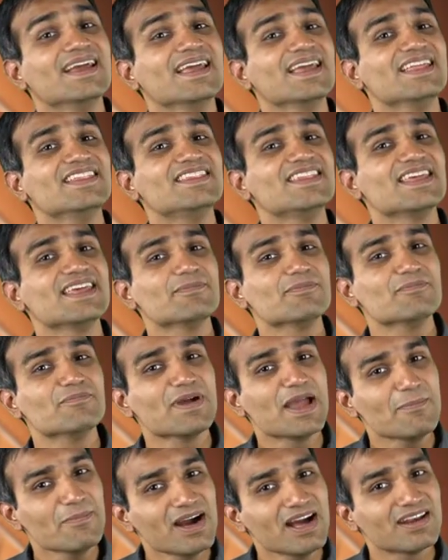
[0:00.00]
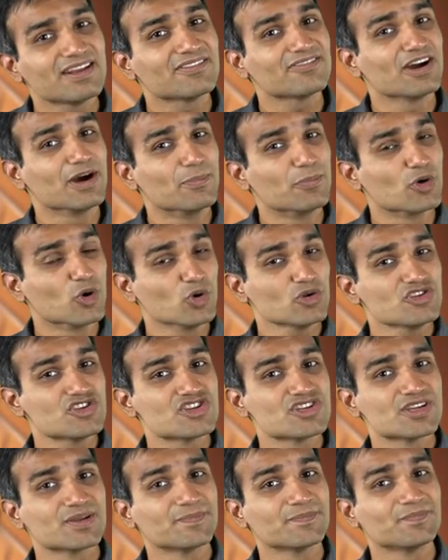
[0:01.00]
In the MRF
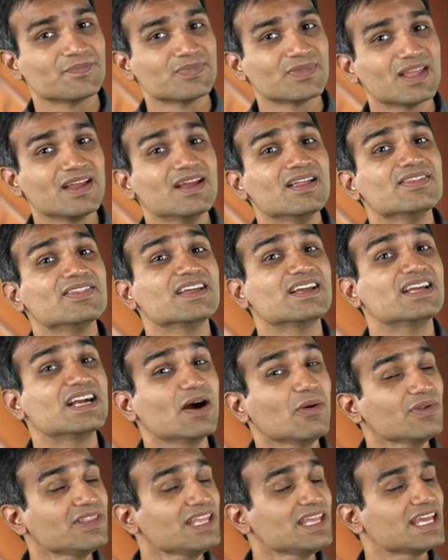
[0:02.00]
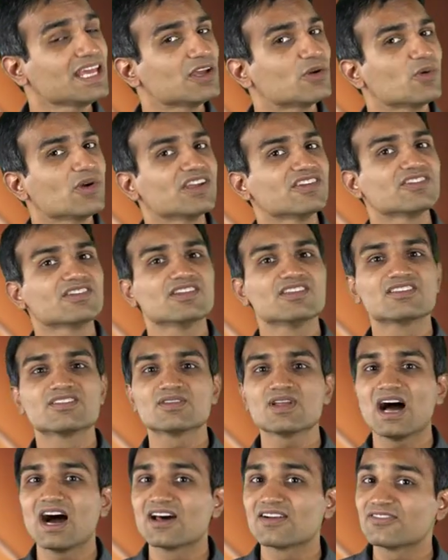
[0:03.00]
approach, the governing
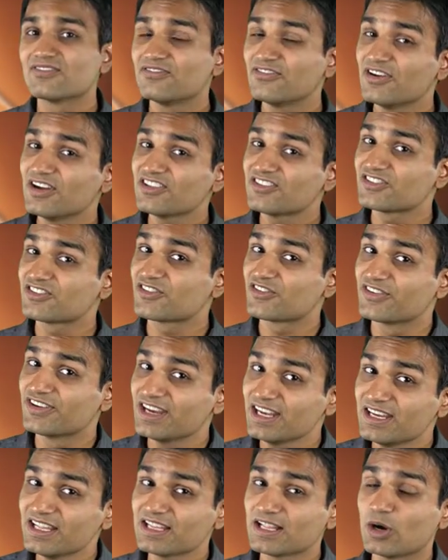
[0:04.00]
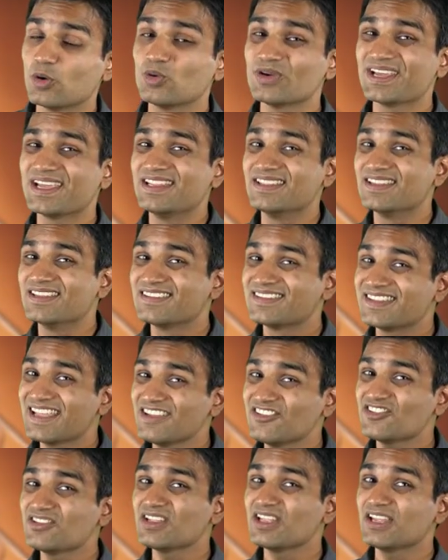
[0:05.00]
equations are first written out in the
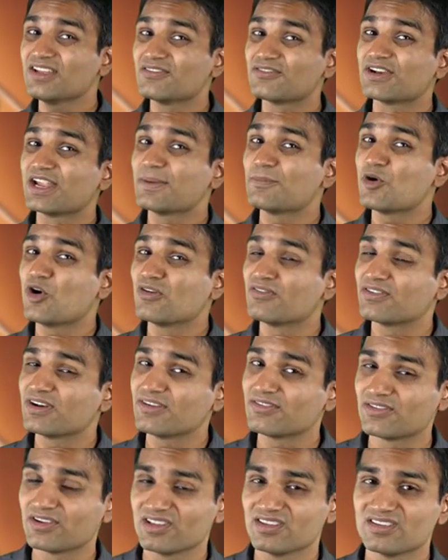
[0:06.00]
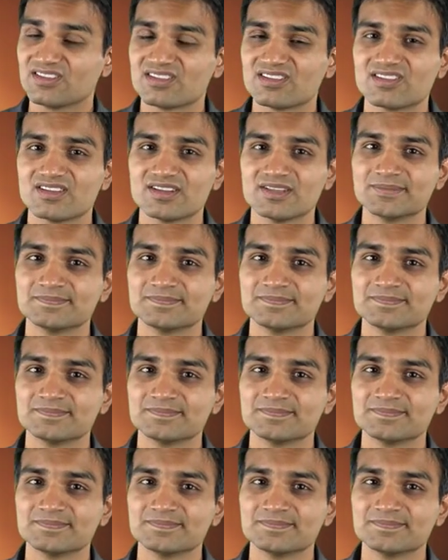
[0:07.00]
stationary frame of reference.